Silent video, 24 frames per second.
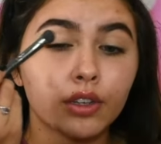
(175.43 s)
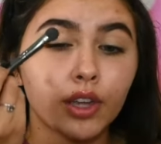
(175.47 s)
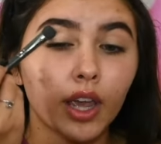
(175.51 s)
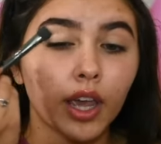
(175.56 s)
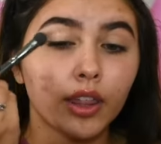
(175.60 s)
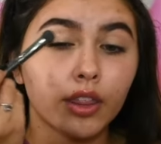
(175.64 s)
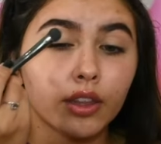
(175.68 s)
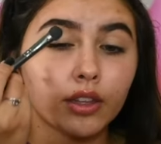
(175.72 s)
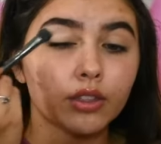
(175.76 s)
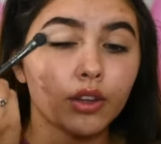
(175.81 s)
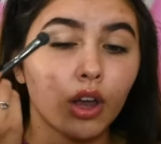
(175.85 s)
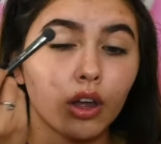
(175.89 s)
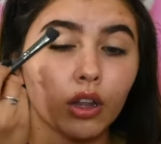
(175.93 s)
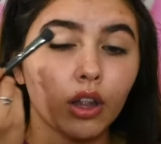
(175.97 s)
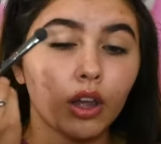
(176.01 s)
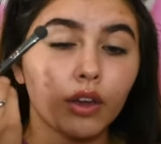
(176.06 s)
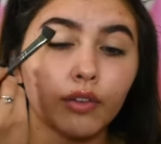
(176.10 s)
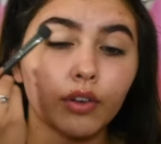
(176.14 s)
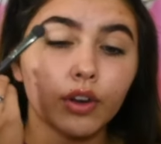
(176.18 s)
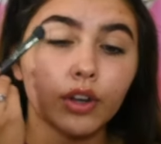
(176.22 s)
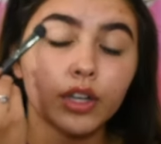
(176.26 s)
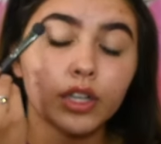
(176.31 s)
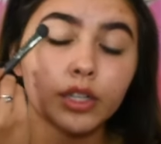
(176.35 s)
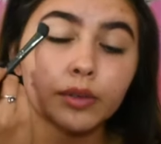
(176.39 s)
take this all
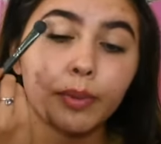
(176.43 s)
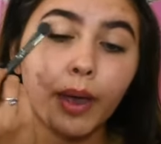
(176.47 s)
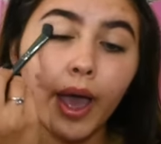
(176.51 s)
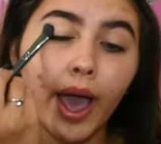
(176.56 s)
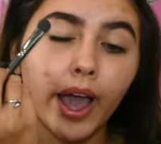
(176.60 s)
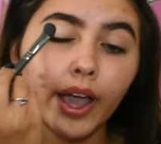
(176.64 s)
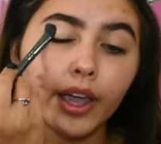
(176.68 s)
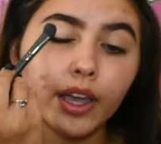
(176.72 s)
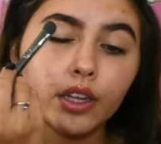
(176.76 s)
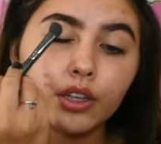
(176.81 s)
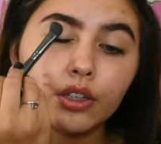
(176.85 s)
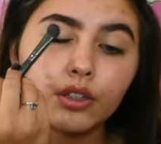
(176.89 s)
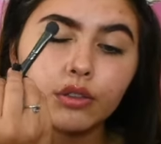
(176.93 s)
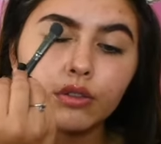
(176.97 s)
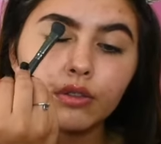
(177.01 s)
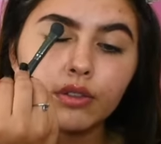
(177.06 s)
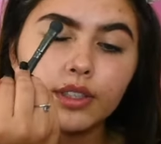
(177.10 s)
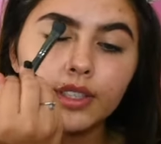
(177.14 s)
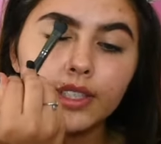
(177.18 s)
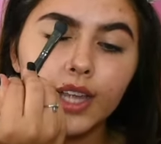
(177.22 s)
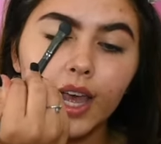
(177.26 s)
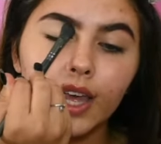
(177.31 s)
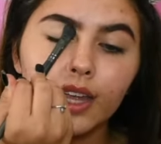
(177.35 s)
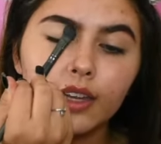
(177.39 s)
over and just pack it to
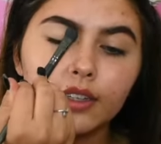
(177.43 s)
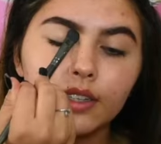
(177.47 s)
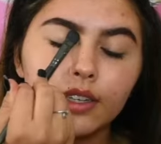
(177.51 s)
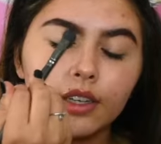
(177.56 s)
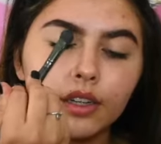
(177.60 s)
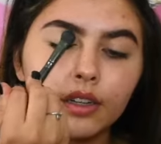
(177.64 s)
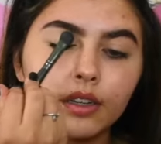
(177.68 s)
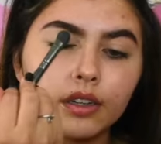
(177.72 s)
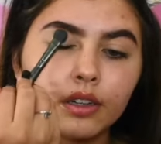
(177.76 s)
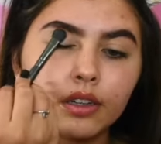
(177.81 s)
set.